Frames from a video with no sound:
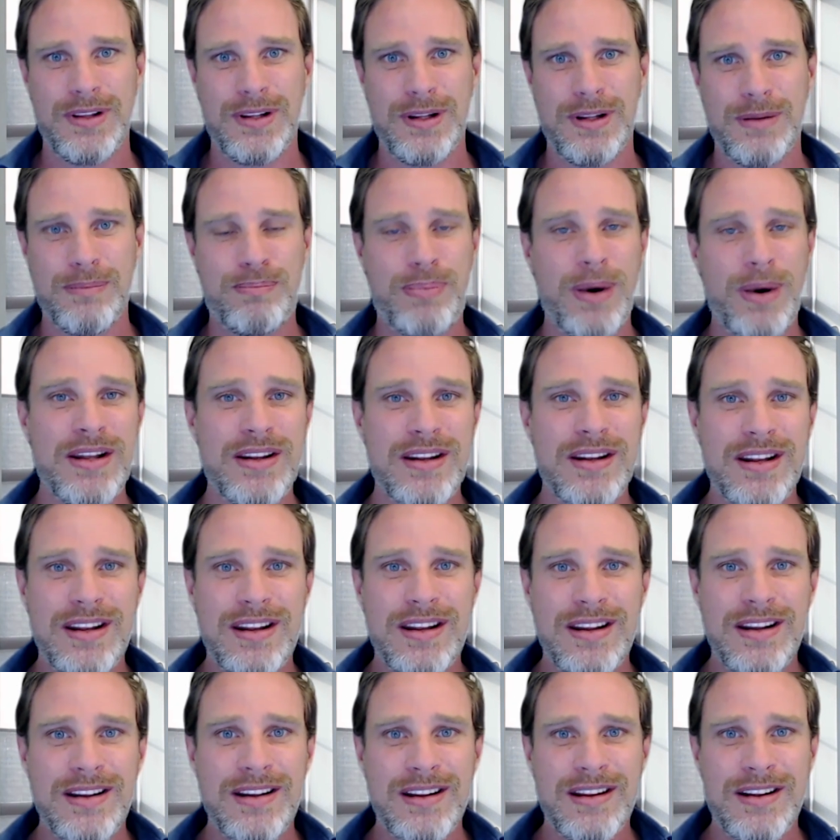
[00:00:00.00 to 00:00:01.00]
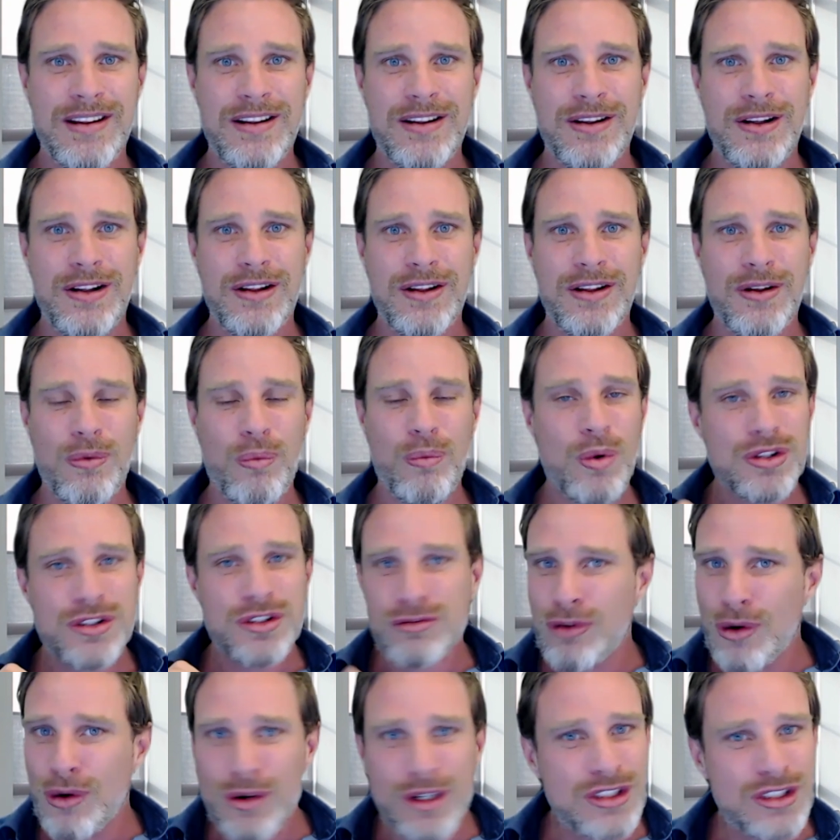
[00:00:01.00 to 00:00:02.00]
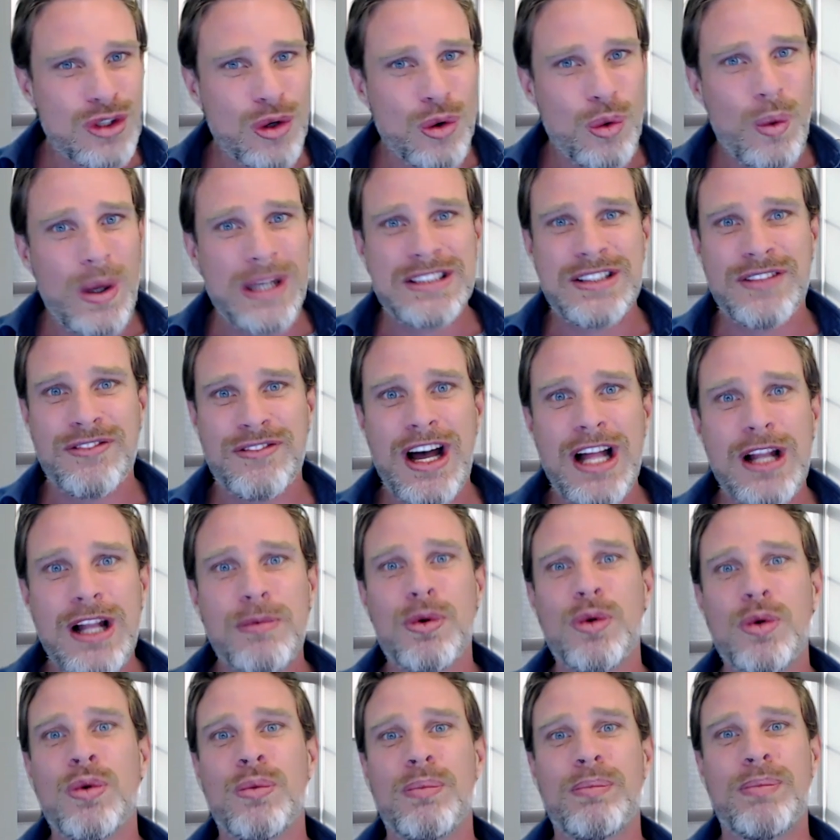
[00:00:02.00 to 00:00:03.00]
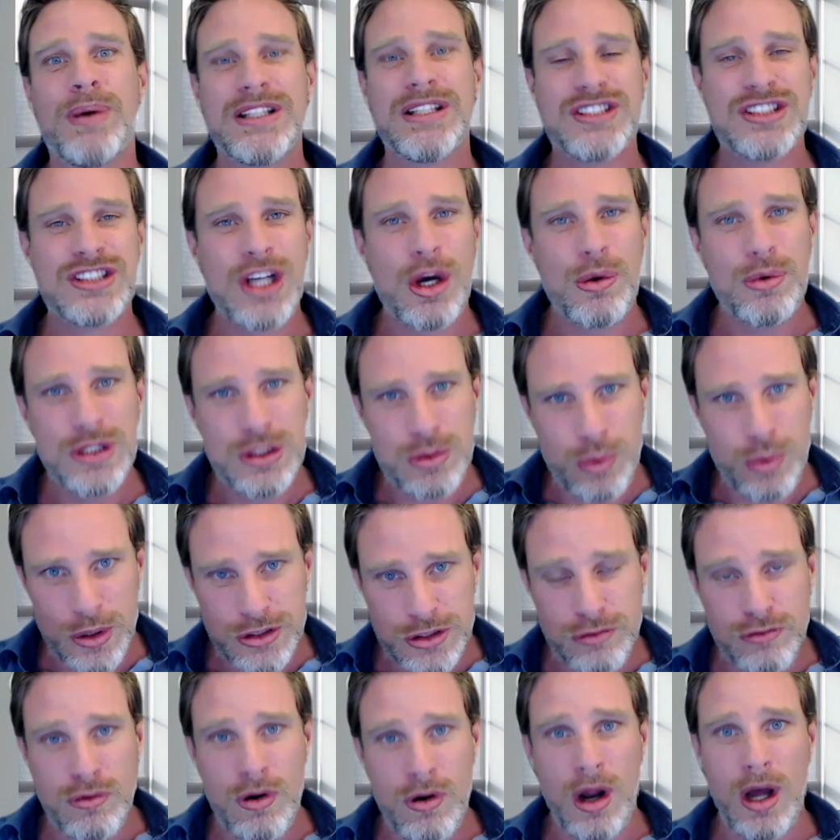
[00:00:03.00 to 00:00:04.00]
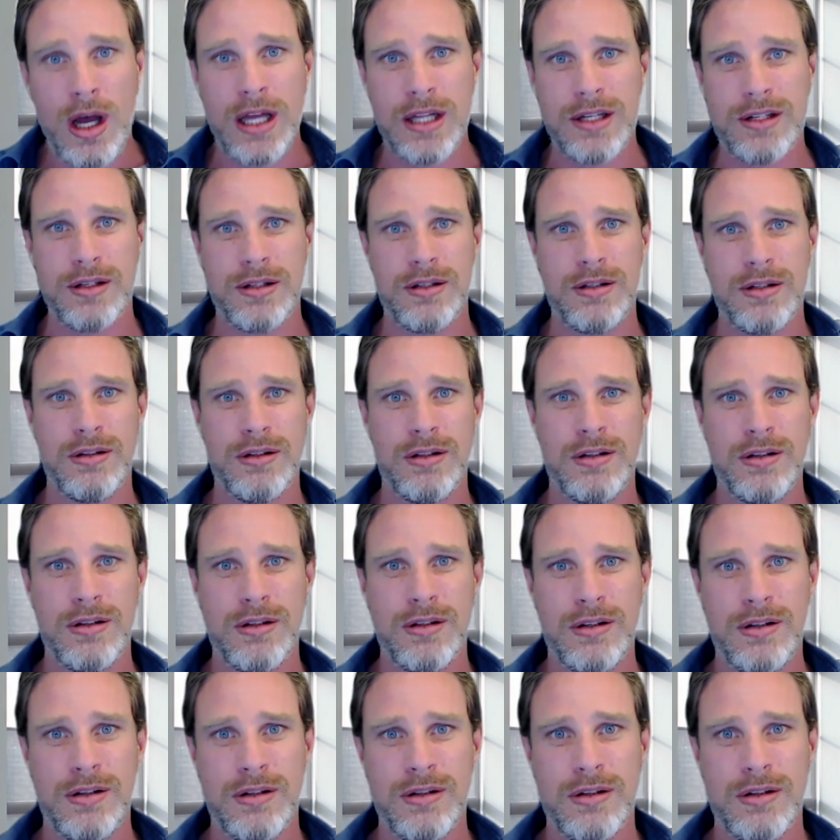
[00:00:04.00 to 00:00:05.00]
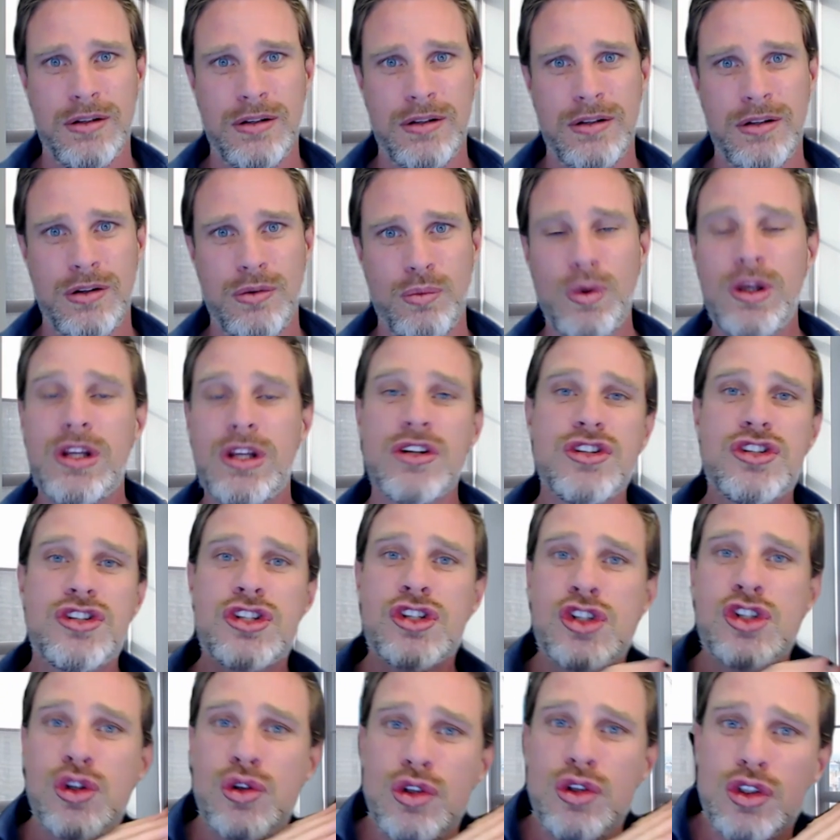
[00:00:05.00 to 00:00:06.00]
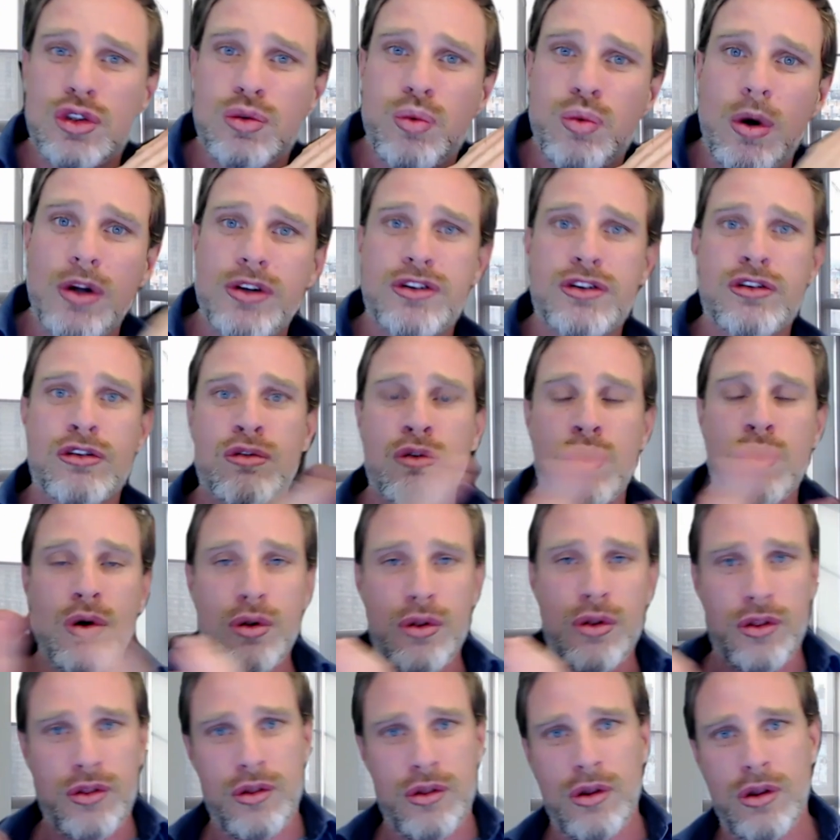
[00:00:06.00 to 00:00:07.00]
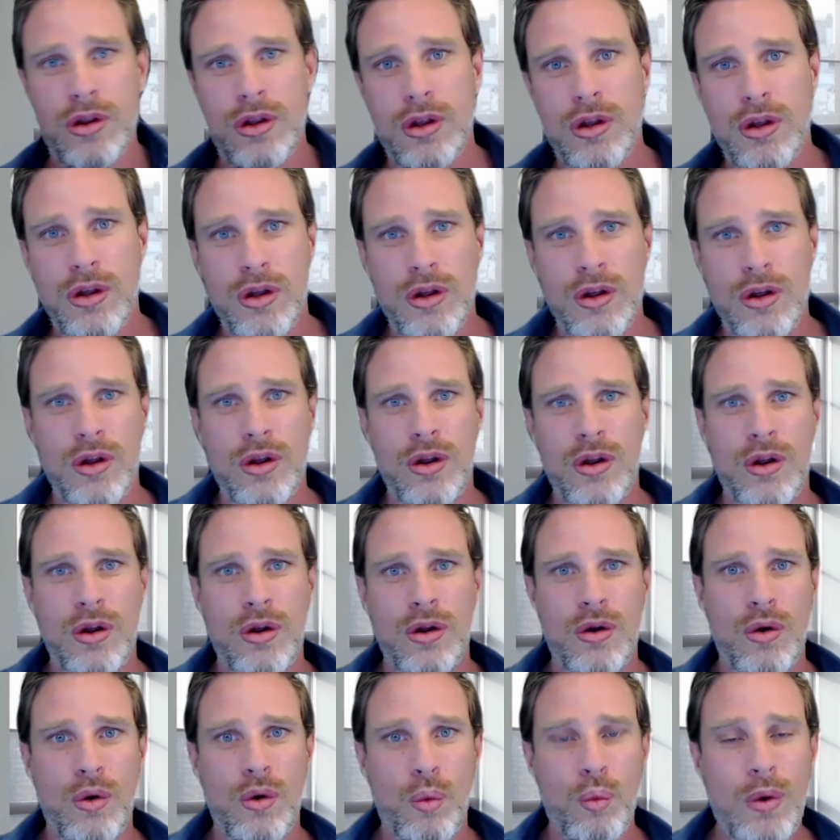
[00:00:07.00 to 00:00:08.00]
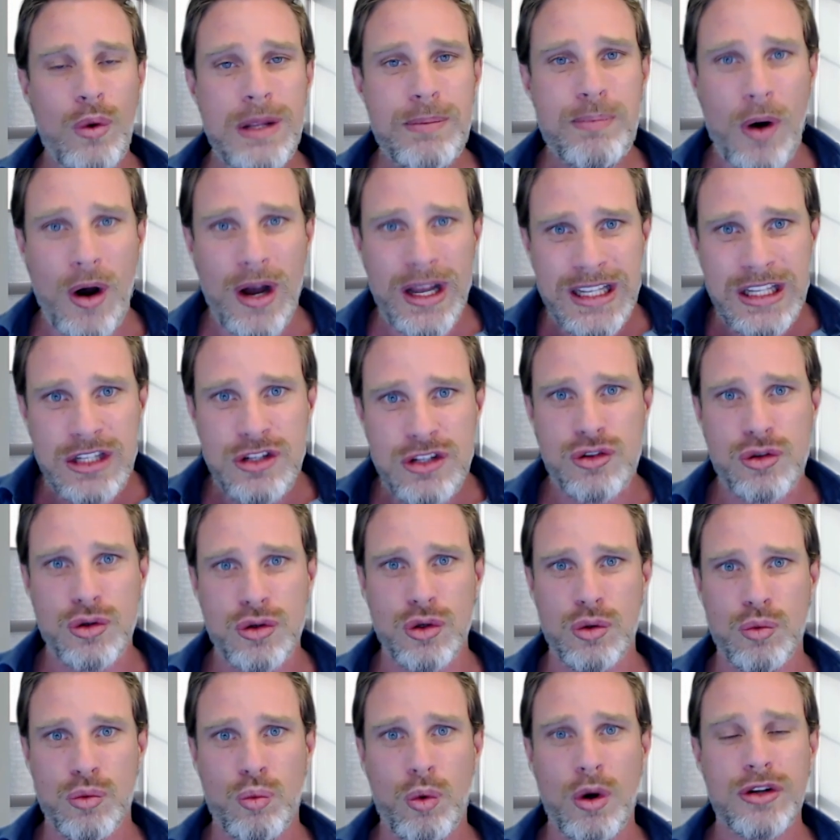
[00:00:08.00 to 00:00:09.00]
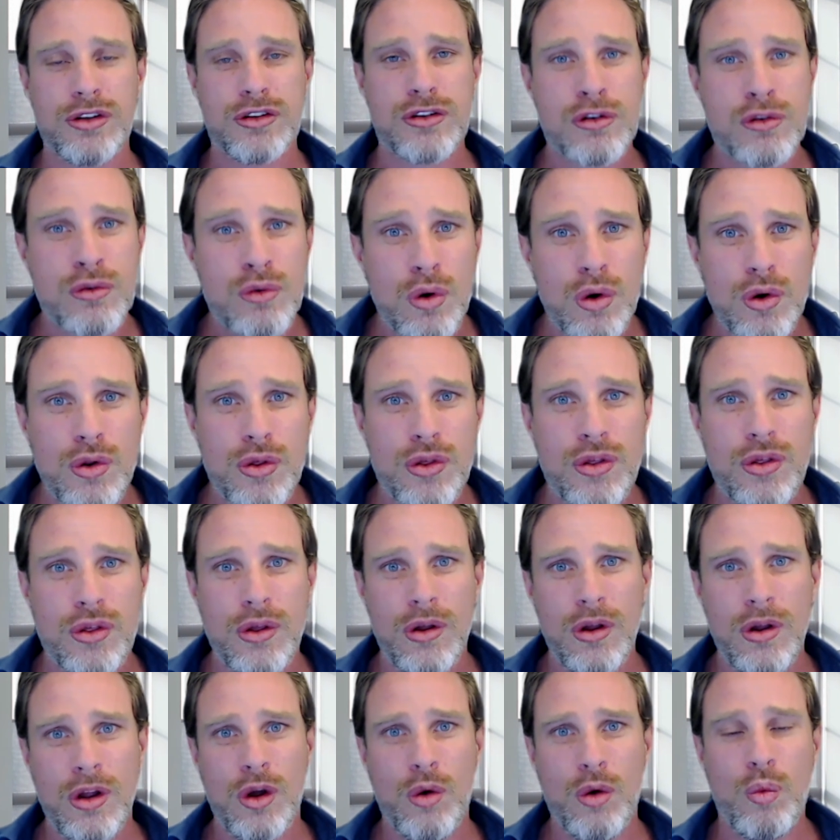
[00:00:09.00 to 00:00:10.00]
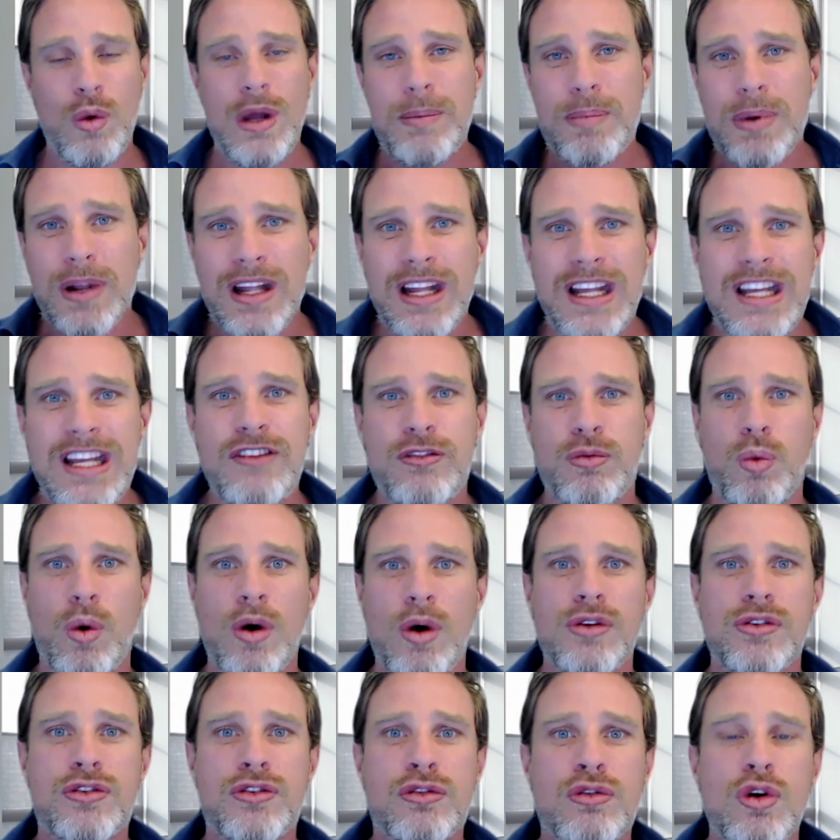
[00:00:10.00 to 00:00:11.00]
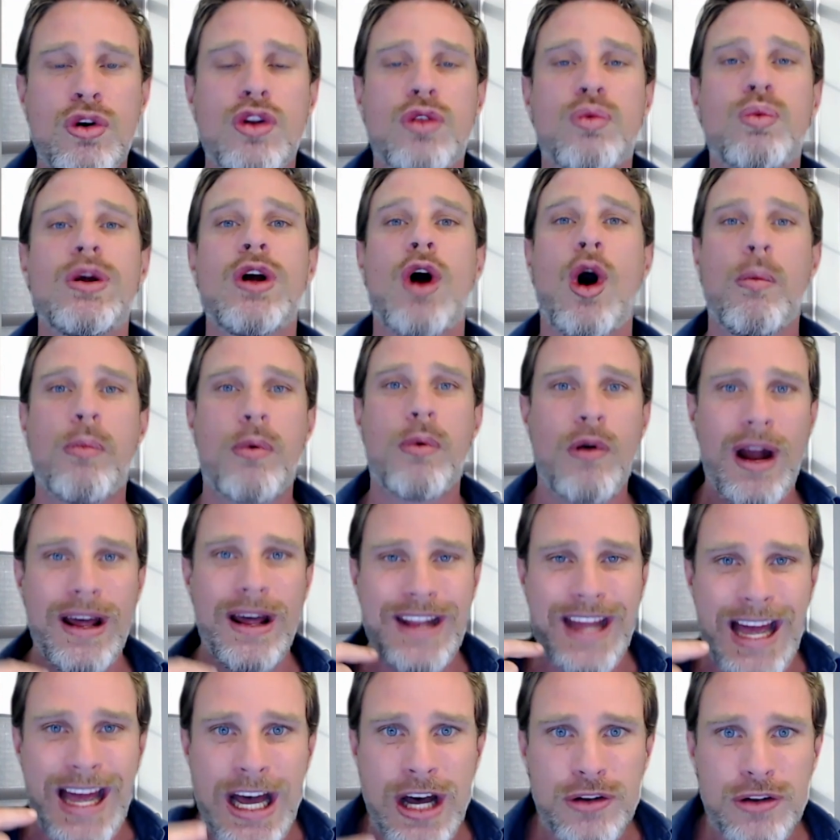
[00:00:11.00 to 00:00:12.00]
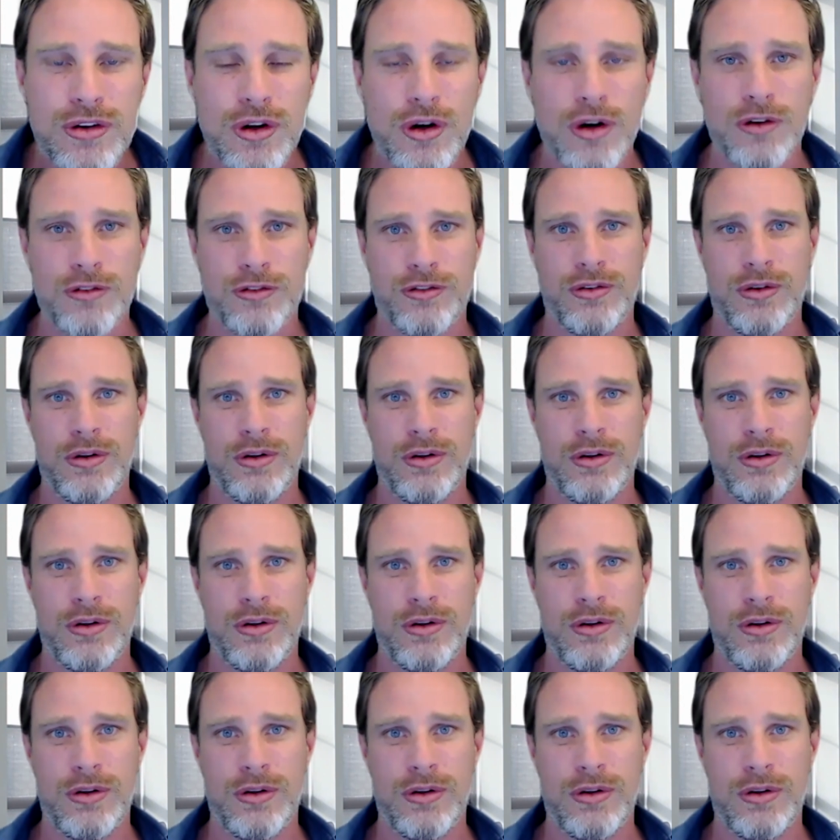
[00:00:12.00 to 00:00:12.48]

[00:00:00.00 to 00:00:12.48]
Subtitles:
But what's wrong is always available, but so is what's right. We can choose what truth we buy into, what truth we believe, what truth we operate out of.